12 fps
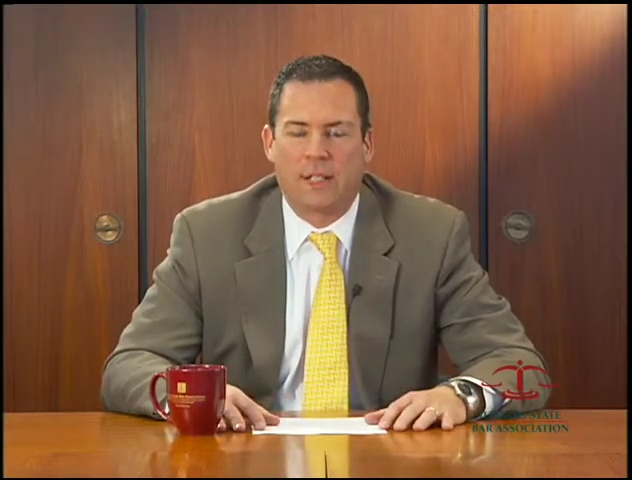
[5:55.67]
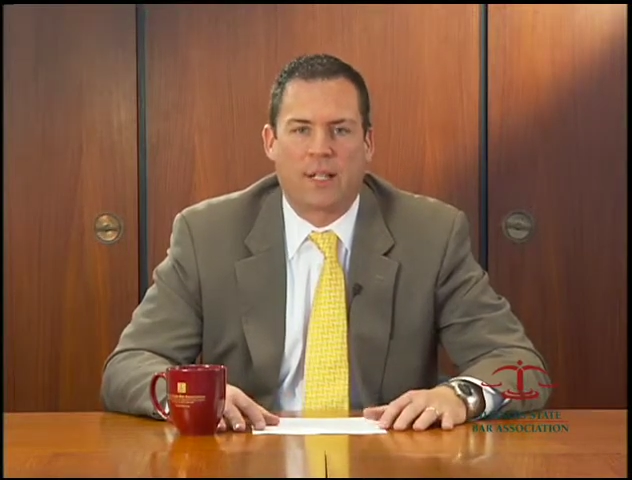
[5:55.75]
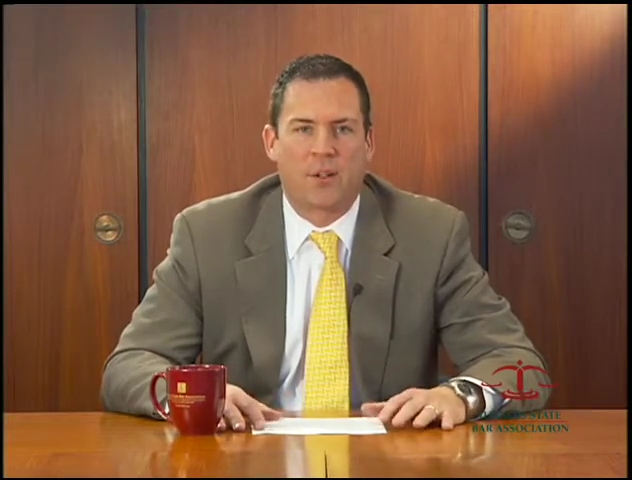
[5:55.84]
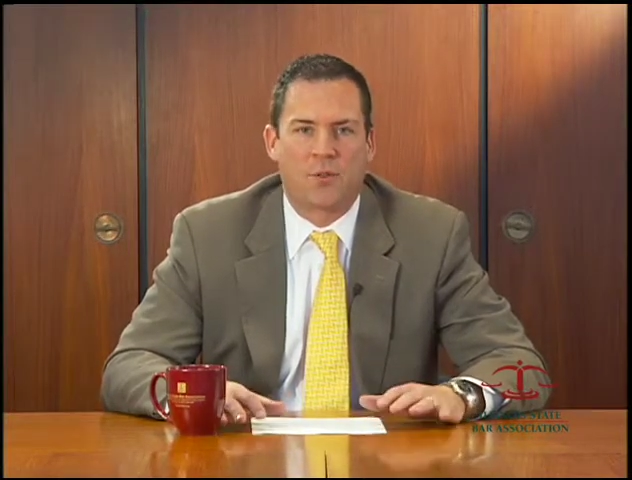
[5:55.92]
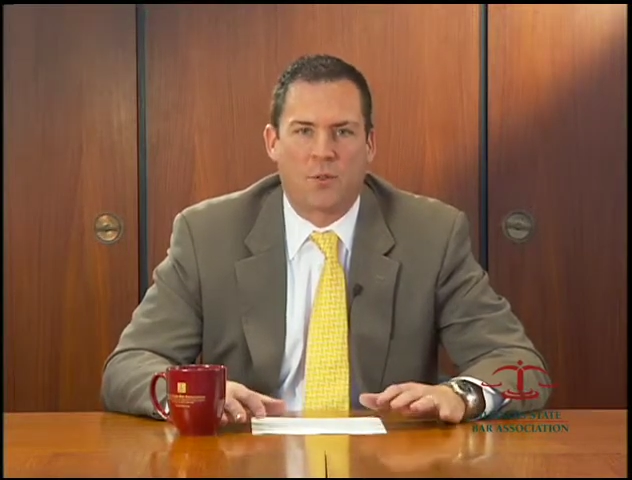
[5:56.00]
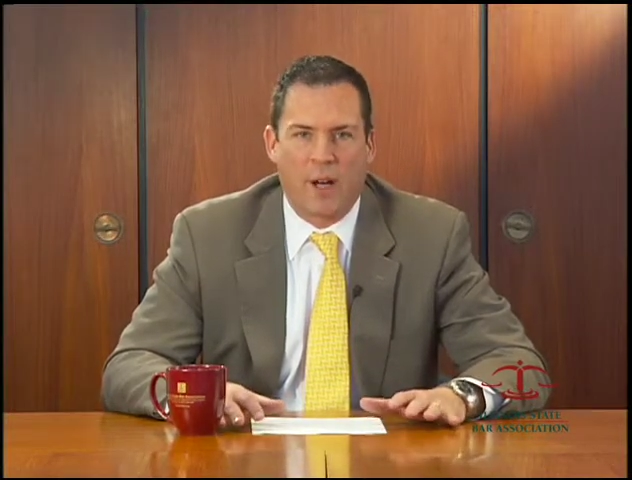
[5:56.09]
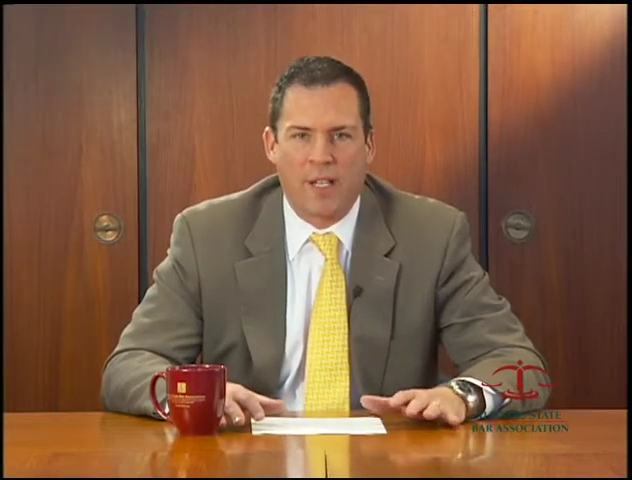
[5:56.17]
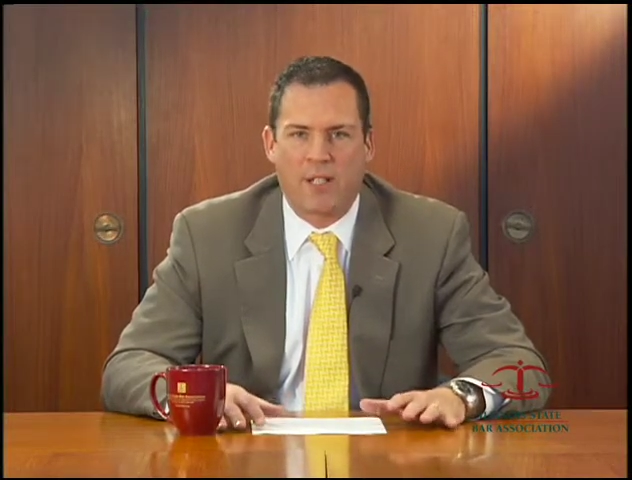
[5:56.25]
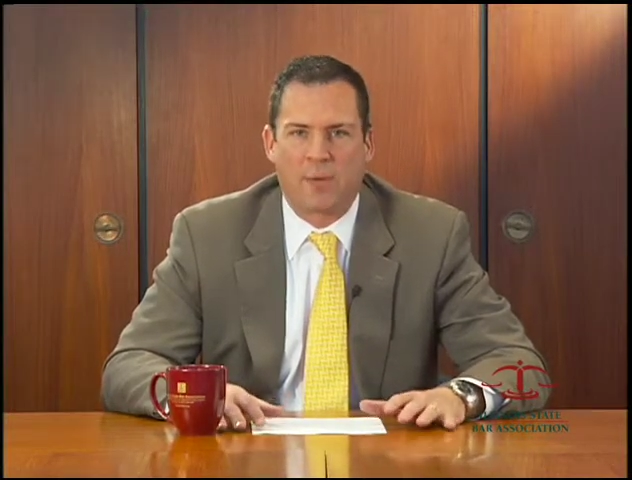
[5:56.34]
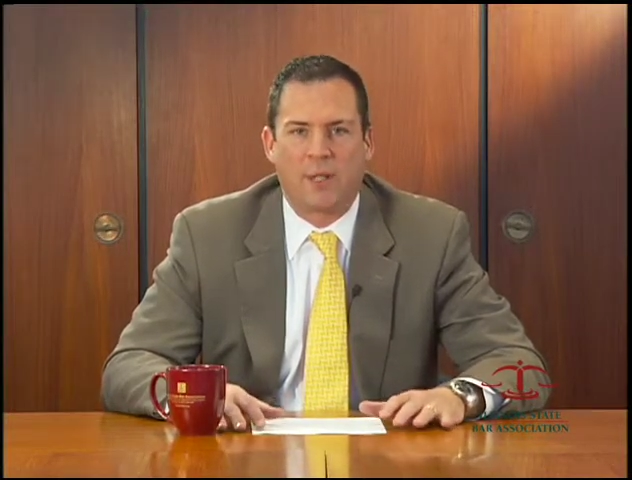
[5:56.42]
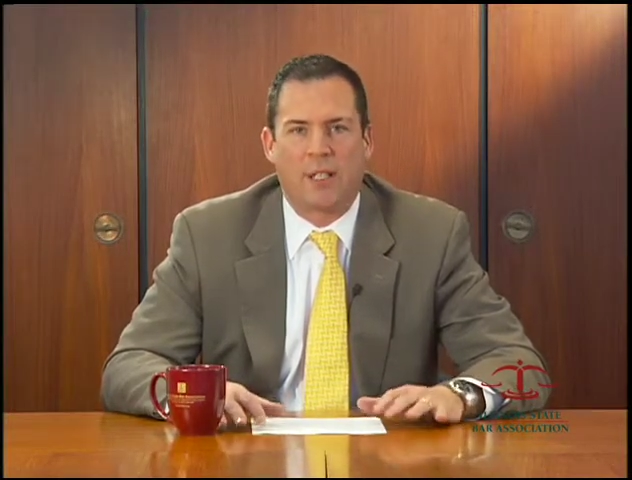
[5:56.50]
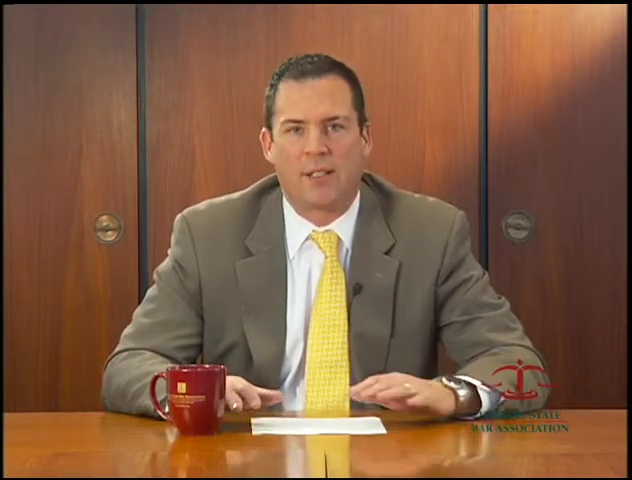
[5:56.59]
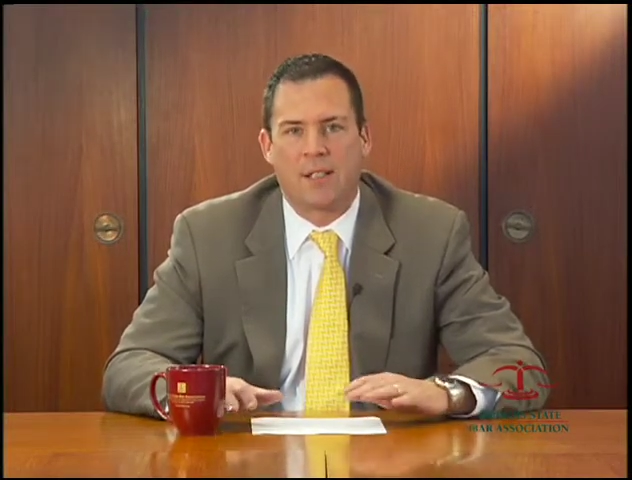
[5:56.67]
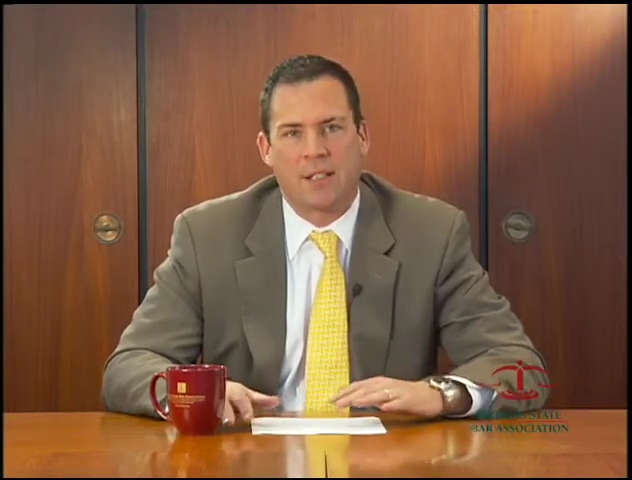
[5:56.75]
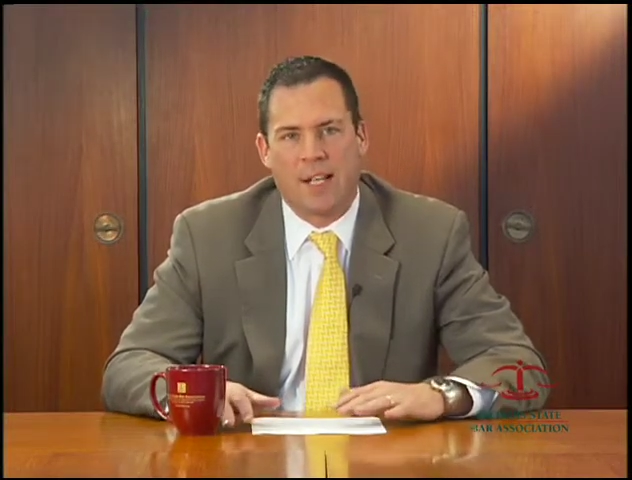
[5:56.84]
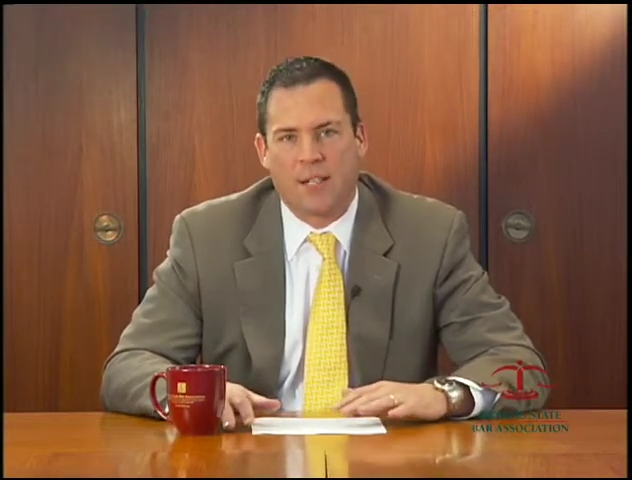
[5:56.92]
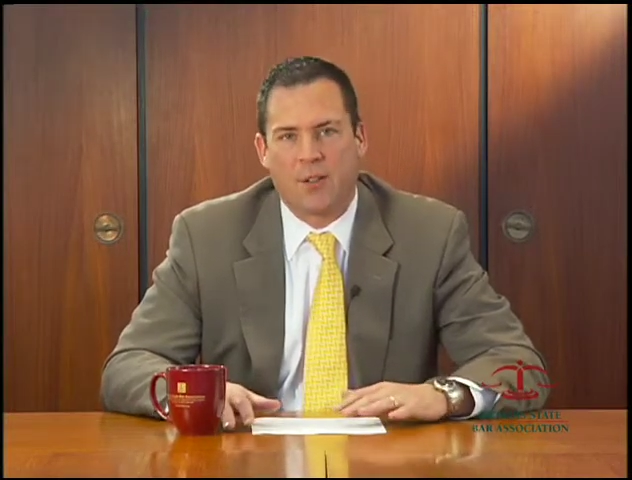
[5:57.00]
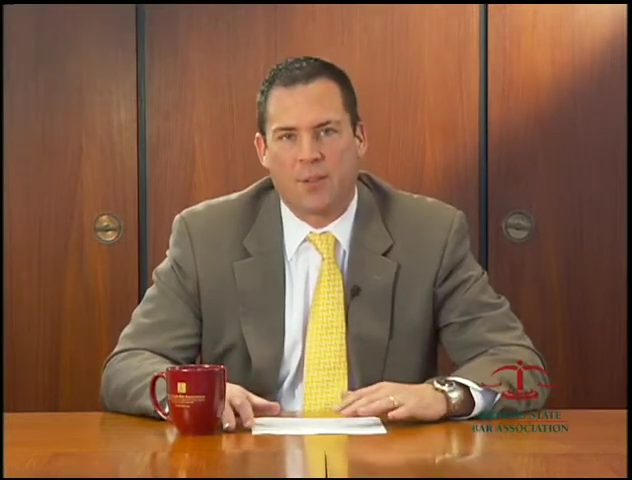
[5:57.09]
It goes right to me. It does
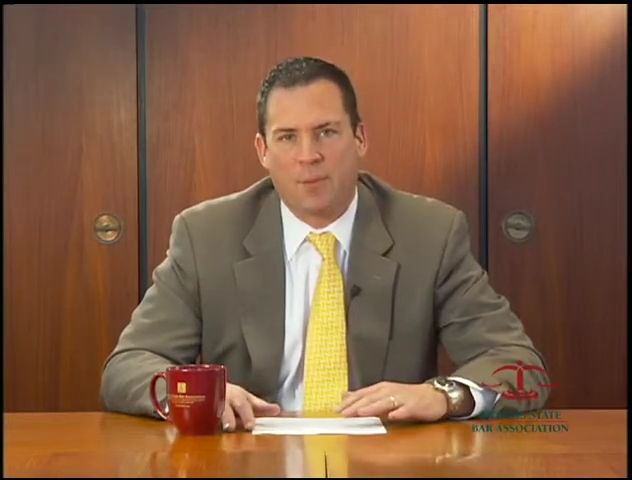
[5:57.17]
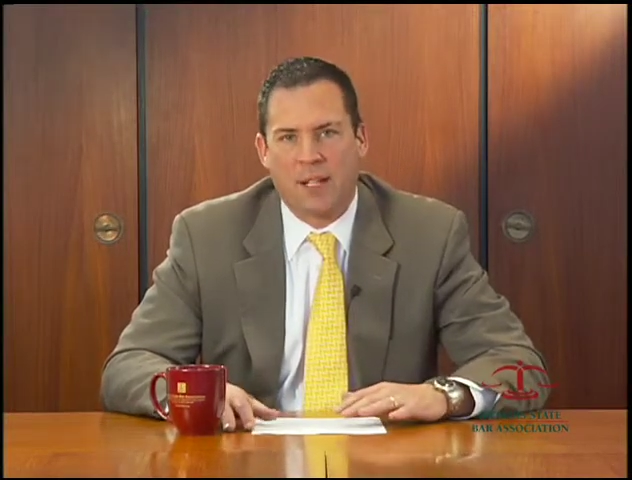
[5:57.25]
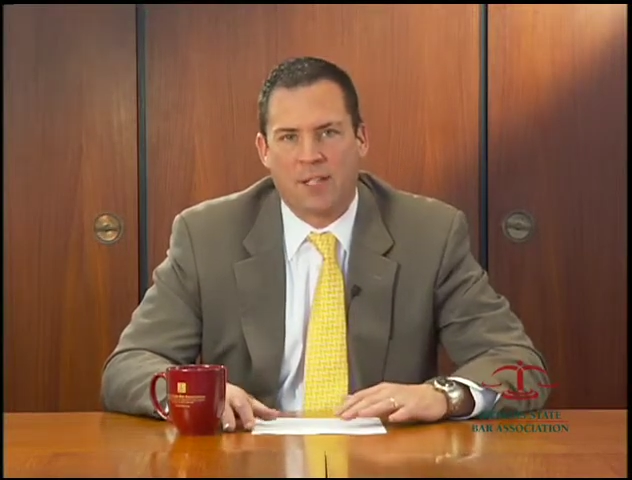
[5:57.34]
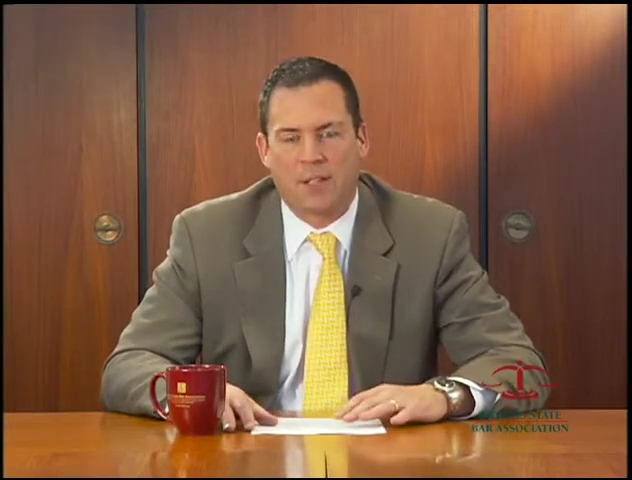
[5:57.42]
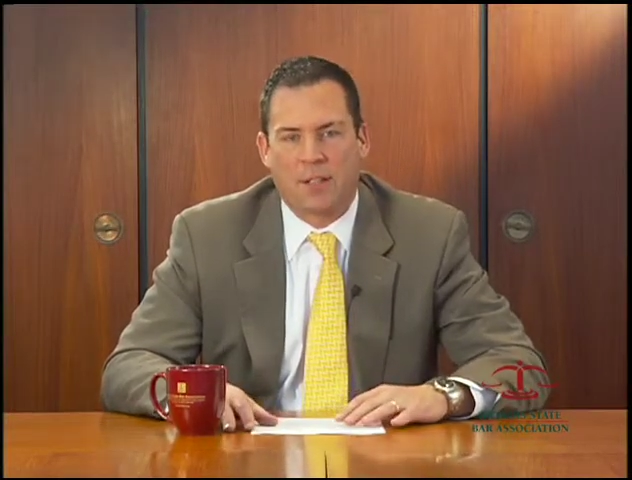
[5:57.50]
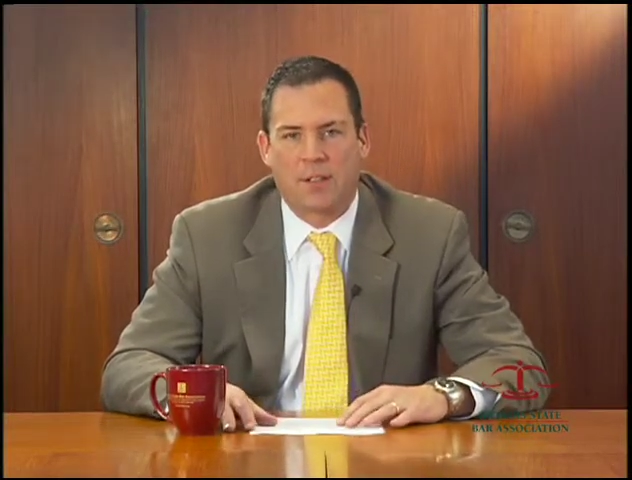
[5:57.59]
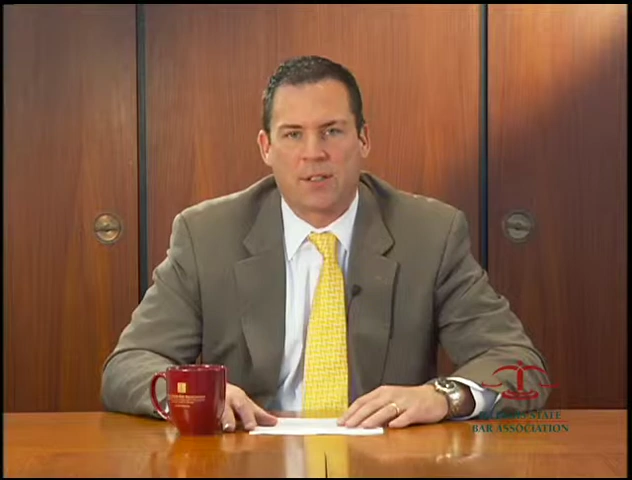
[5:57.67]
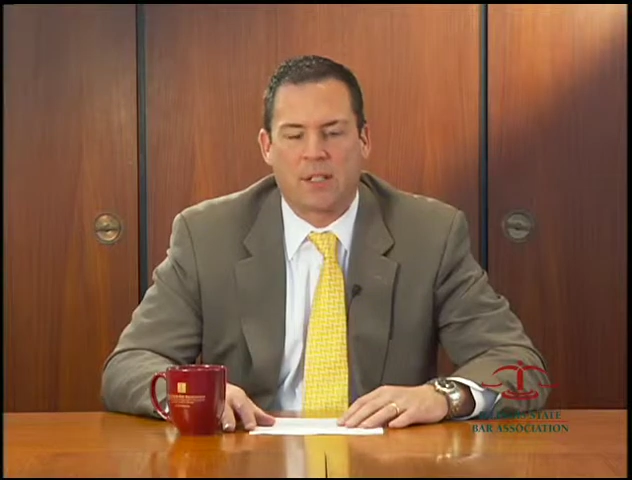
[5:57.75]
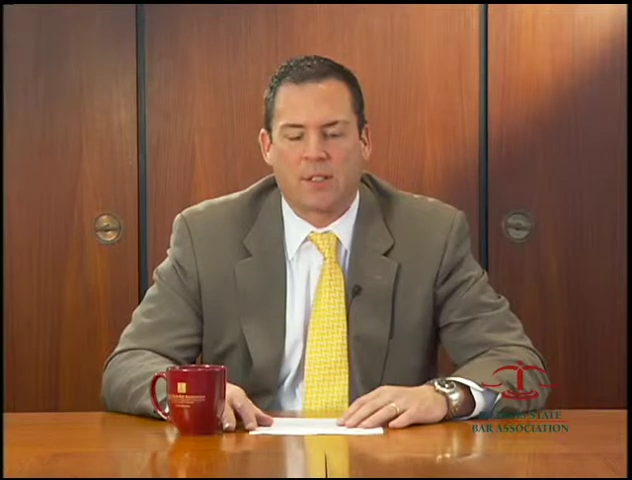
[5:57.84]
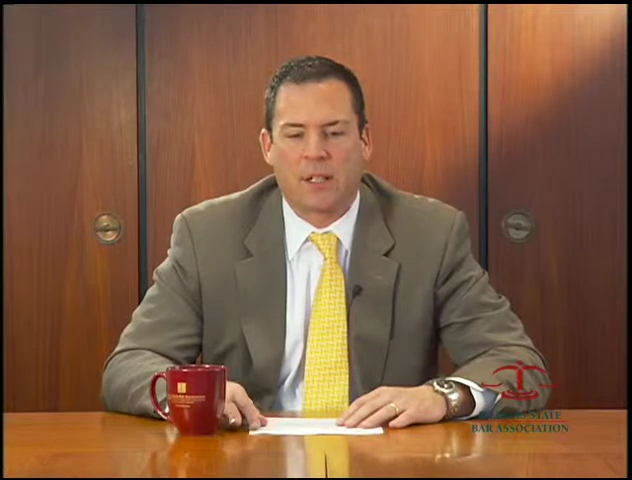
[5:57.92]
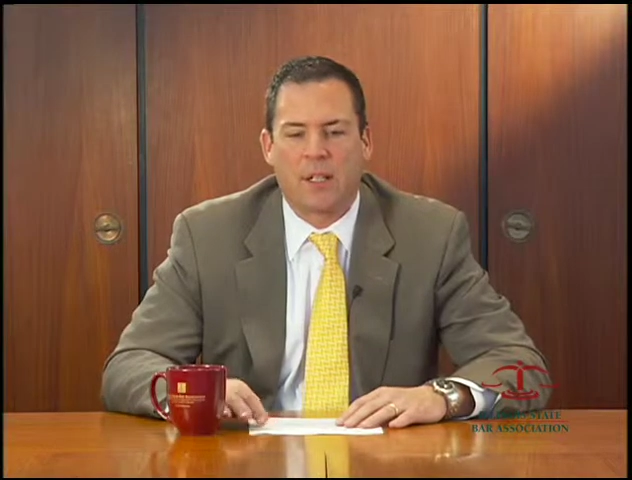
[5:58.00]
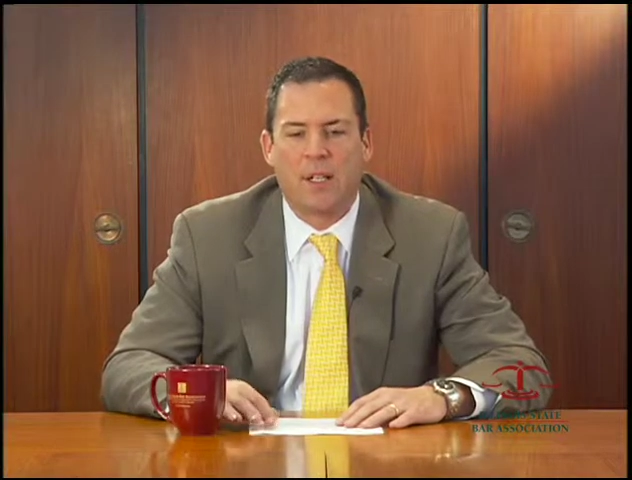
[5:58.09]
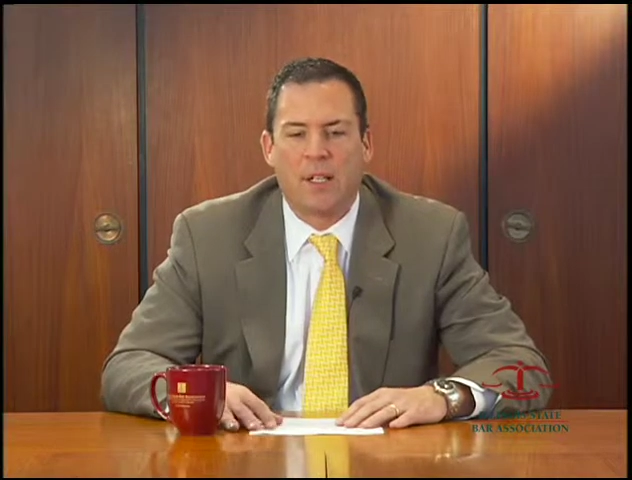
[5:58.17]
not go to my secretary.